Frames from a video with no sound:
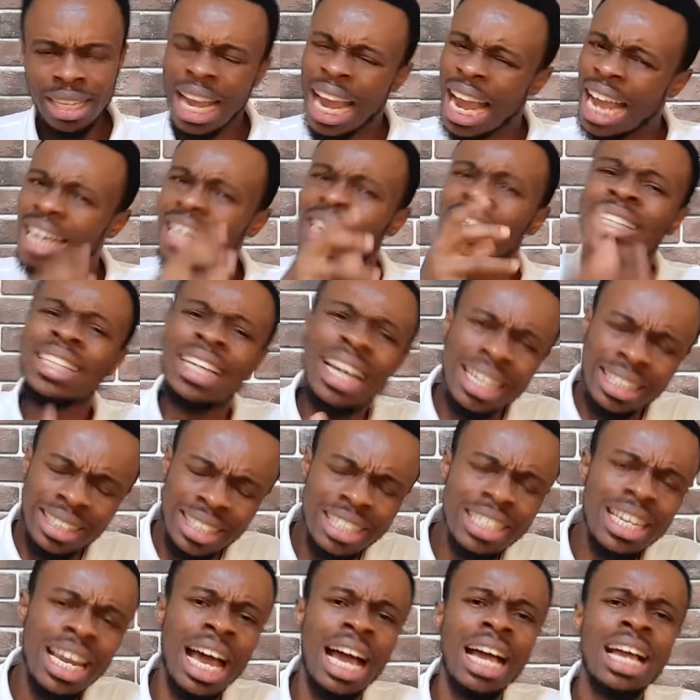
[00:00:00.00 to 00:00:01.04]
And
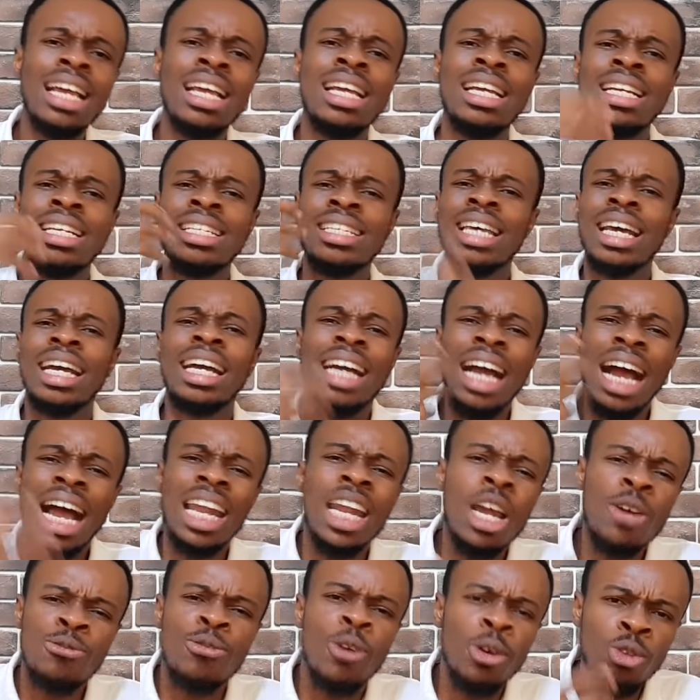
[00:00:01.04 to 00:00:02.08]
DNTNA, say
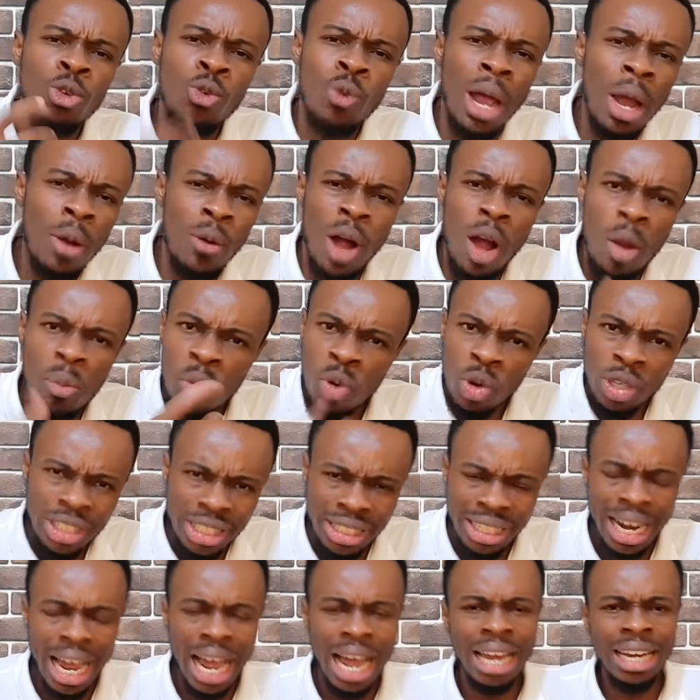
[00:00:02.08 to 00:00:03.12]
Ghana for to Kwanakwa
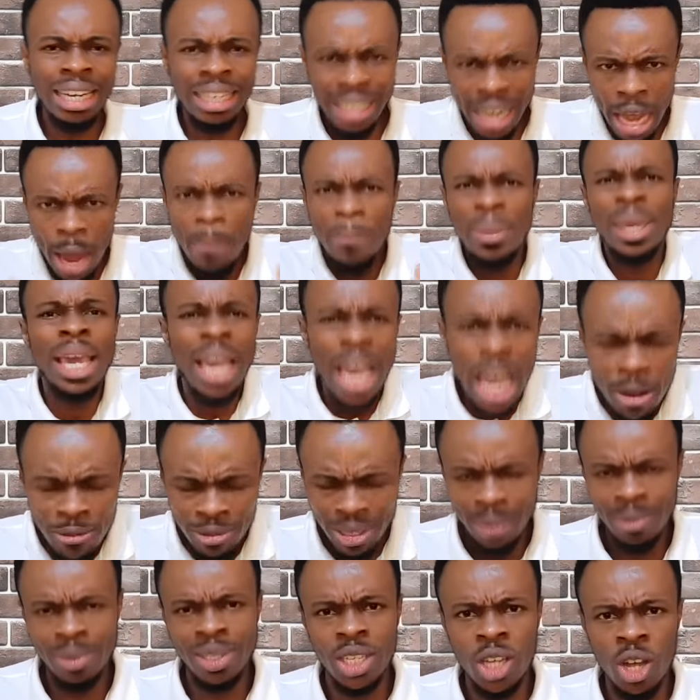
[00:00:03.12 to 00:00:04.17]
Butra, they behave
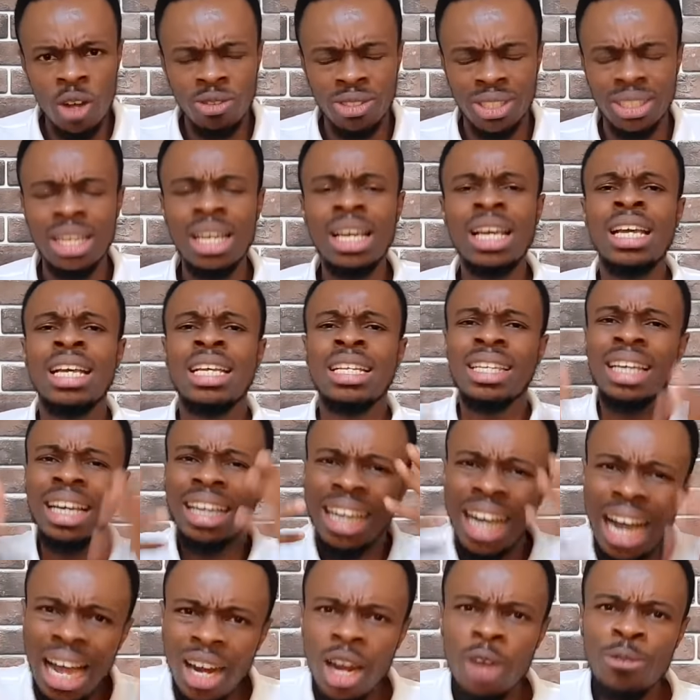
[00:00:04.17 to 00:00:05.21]
themselves. Say
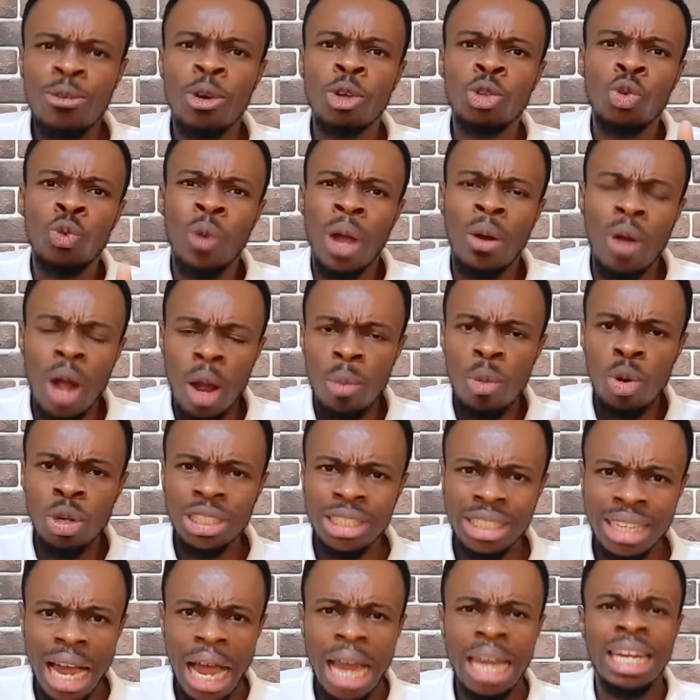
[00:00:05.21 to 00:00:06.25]
Ghana for to Kwanakwa
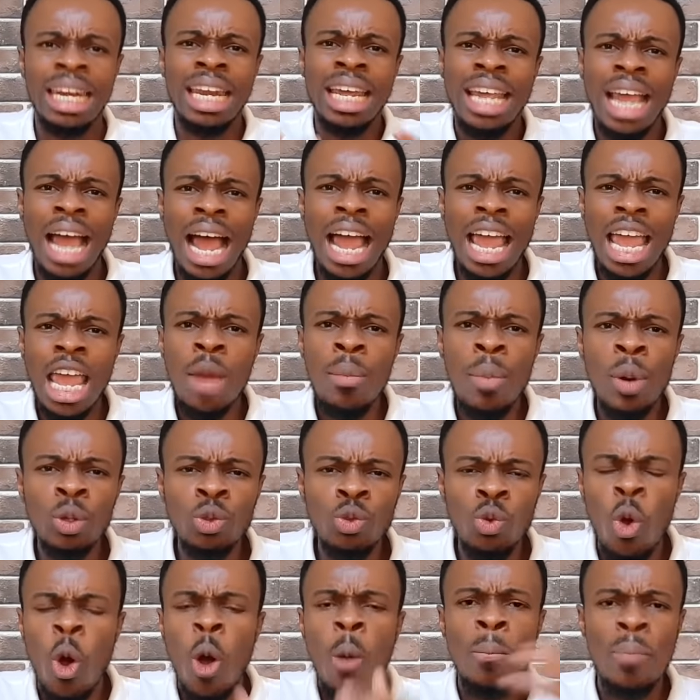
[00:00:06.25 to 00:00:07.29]
Butra, they are able
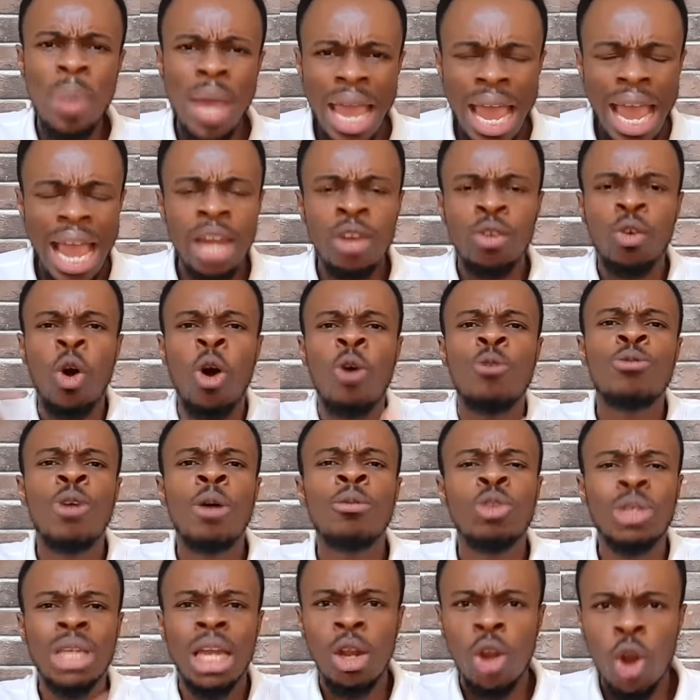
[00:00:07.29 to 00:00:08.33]
to obey and
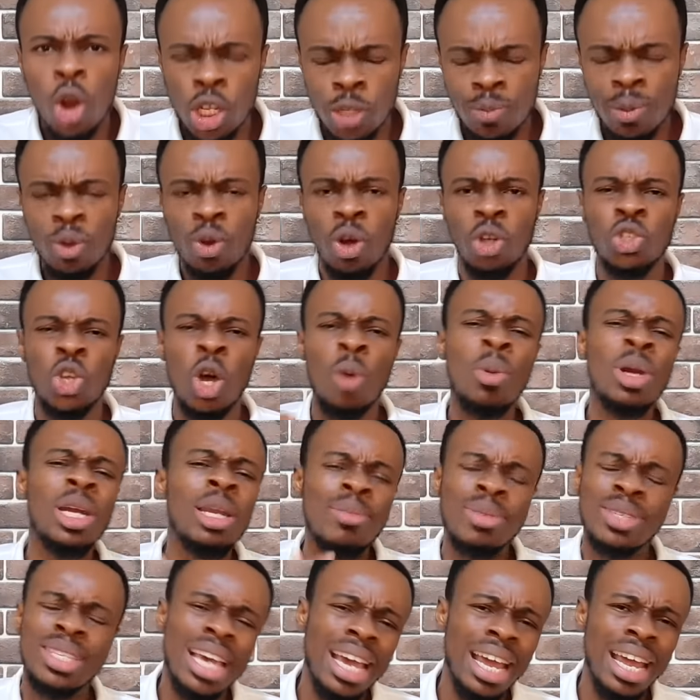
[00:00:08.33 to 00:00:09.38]
conform to the laws because
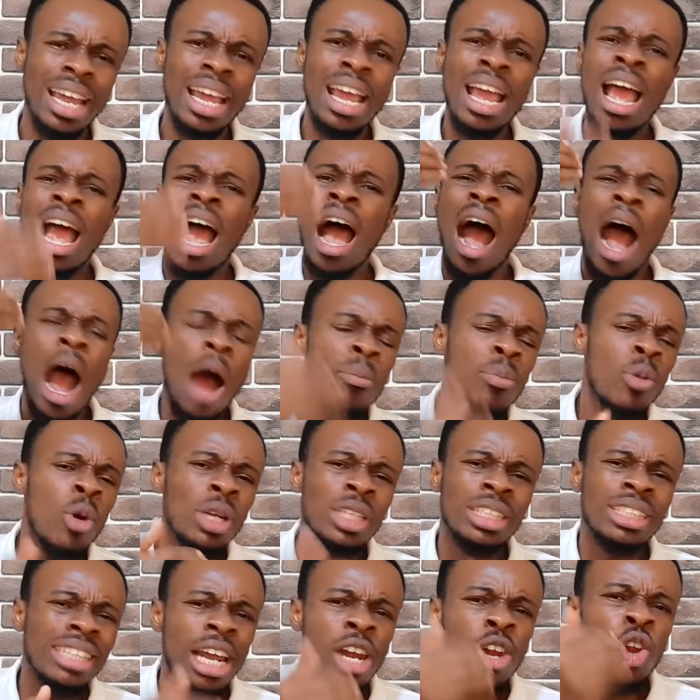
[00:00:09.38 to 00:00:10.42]
Omunim say,
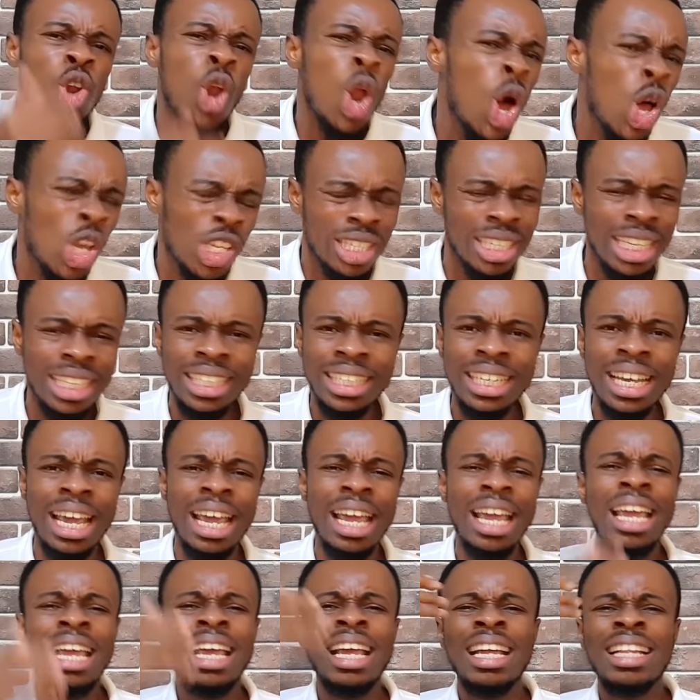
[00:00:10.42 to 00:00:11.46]
Abroche laws,
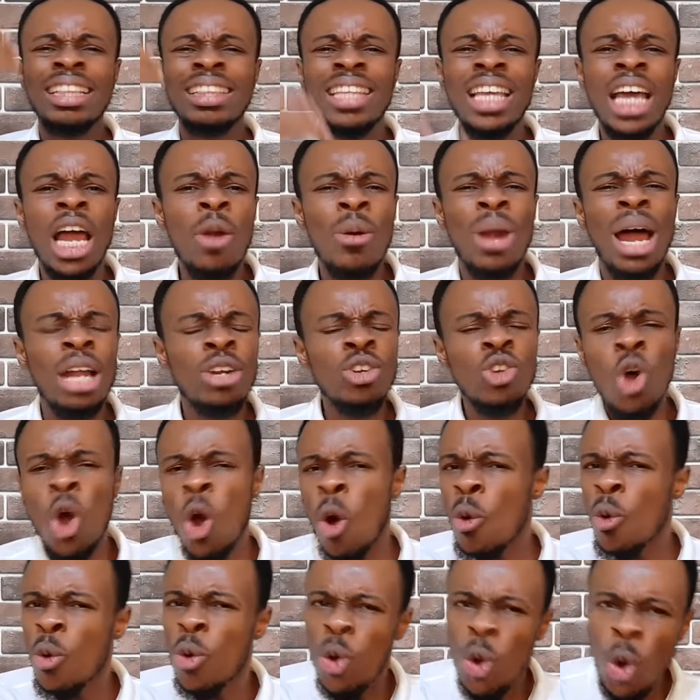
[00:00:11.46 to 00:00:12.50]
Nidia, there are
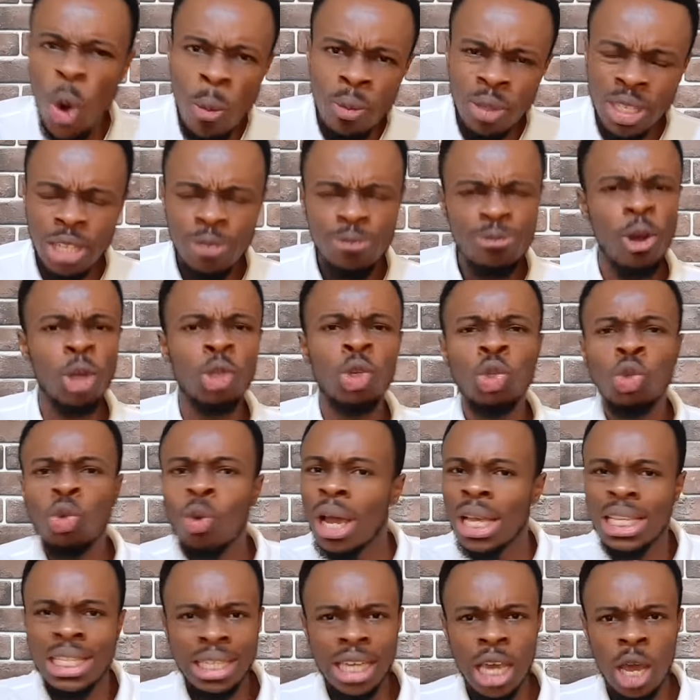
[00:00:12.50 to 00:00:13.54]
no rooms for you to
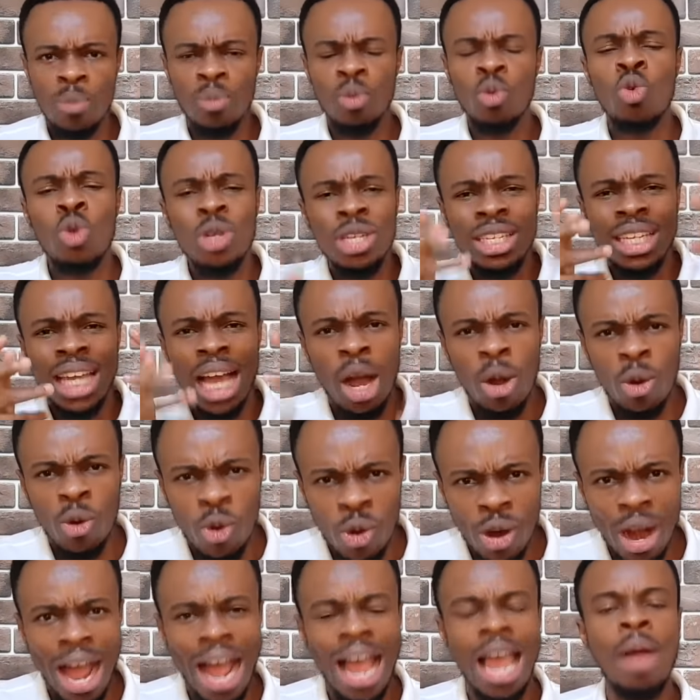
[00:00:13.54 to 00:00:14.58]
escape. Udia
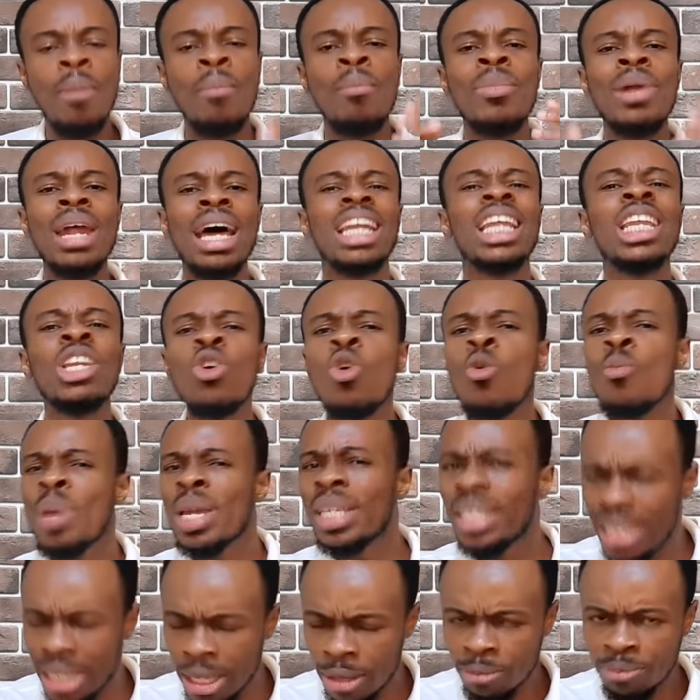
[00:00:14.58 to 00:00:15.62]
Gra, and running
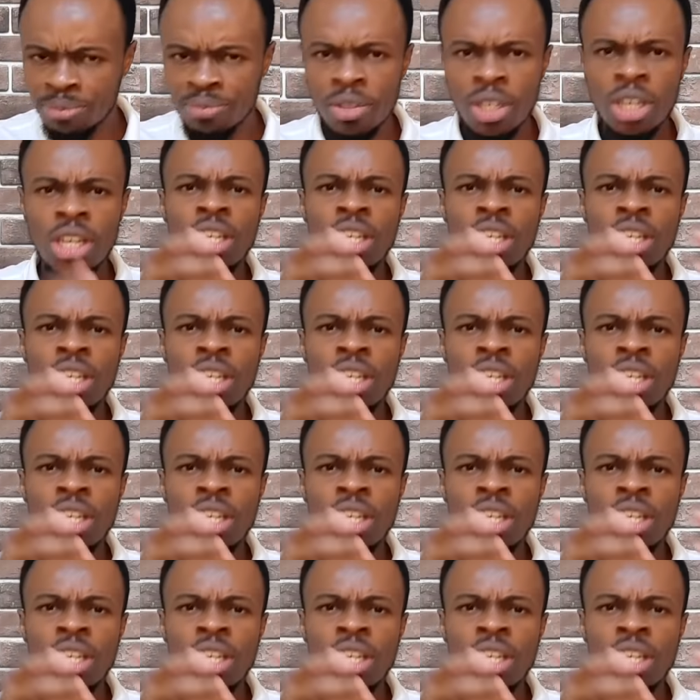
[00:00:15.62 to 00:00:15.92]
Ubedi.